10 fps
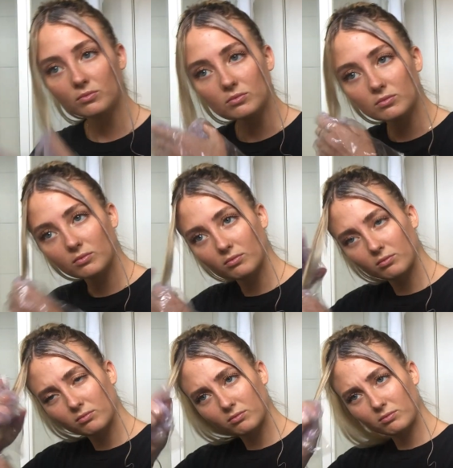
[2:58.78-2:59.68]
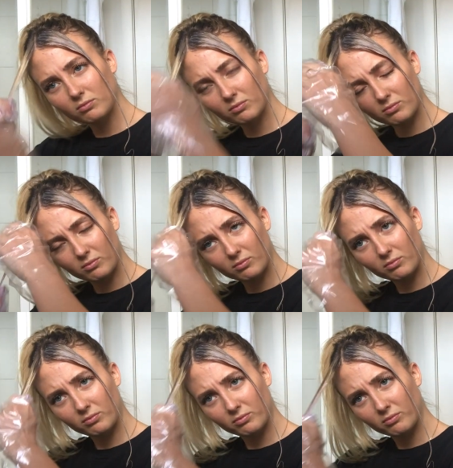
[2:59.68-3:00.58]

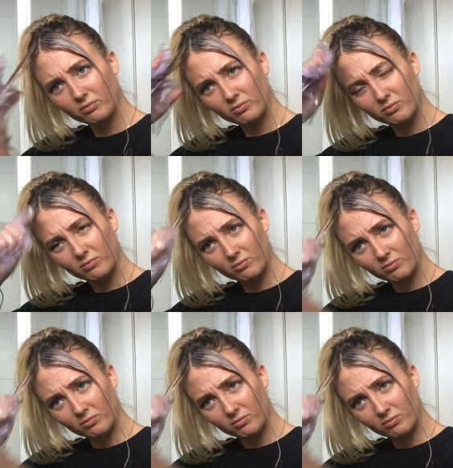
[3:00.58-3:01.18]
Nothing is said.